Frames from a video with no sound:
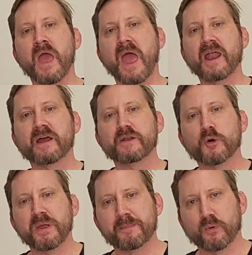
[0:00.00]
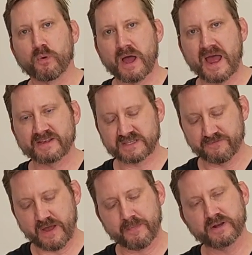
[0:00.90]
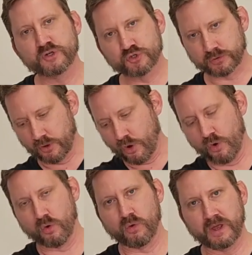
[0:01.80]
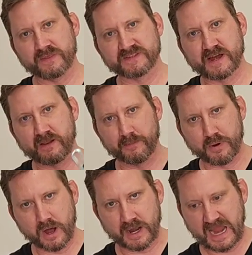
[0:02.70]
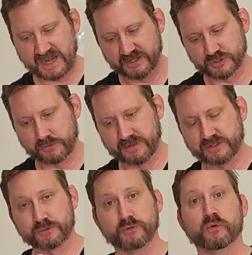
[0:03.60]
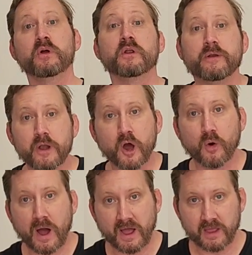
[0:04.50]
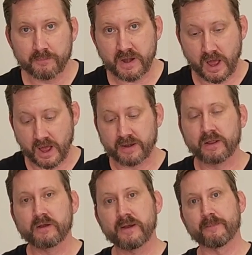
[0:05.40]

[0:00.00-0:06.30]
And I know people will ask if I'm going to drill a hole in the side of the pot and insert this through. No, I am not.